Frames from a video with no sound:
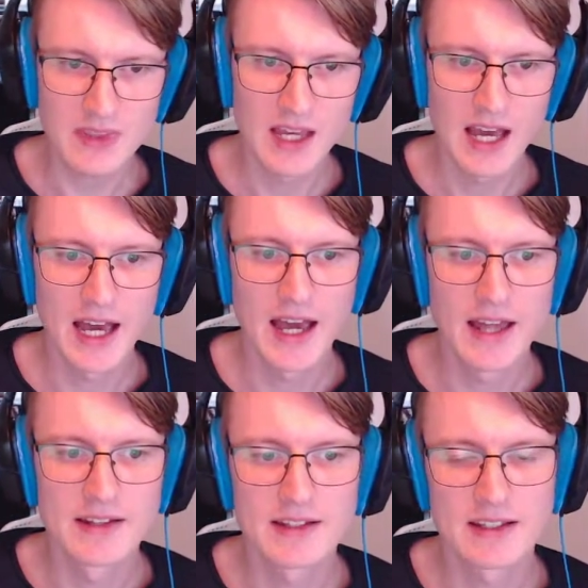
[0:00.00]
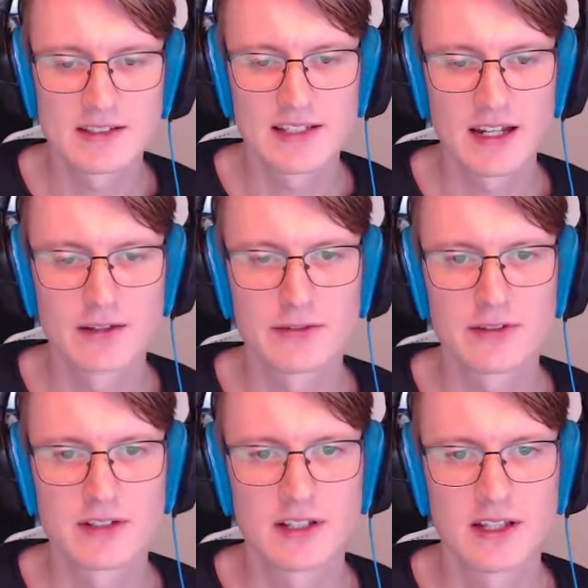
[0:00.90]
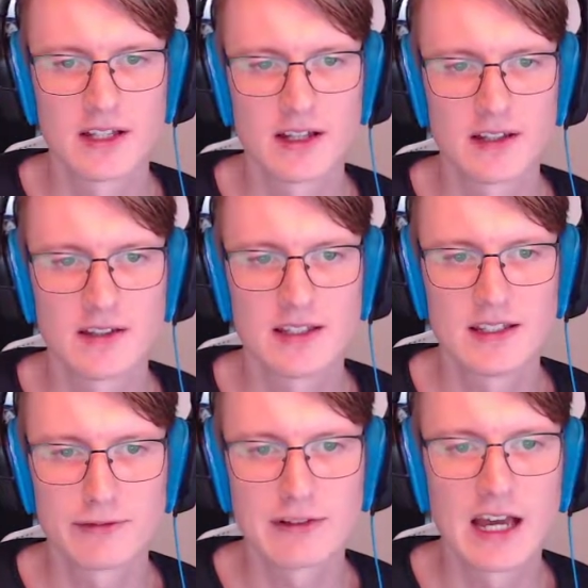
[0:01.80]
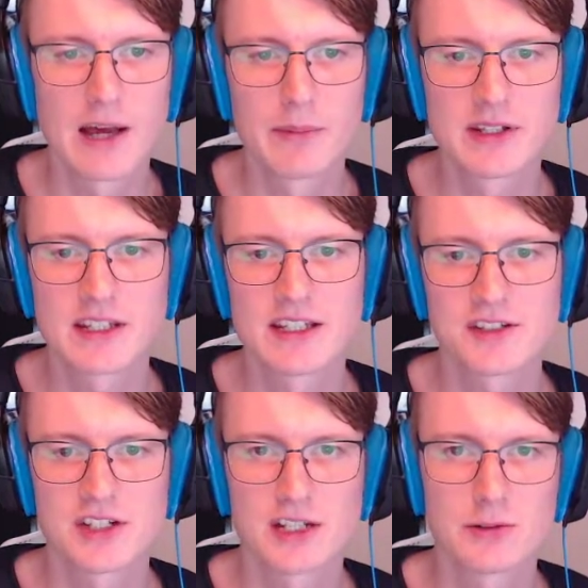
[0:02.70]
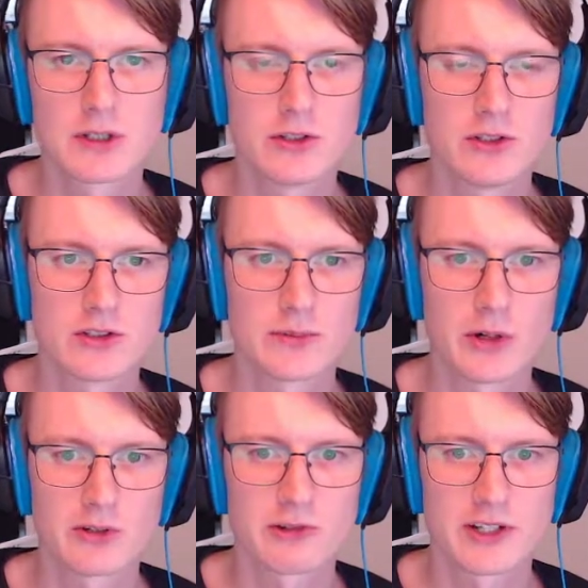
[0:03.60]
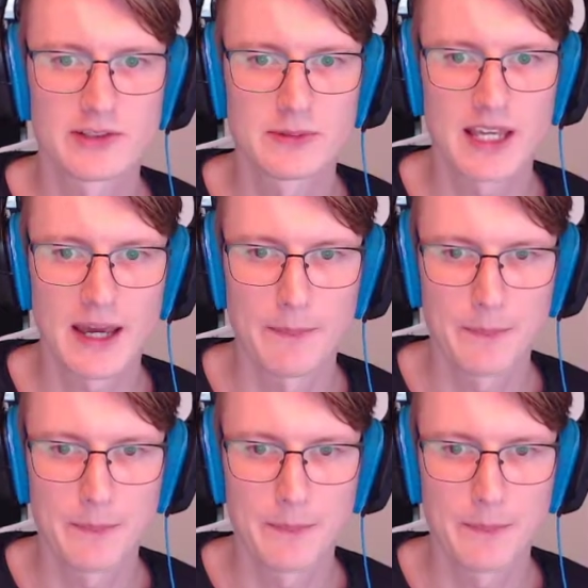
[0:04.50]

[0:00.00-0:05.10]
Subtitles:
And instead of the Diffie-Hellman key exchange, we could use a post-quantum KEM.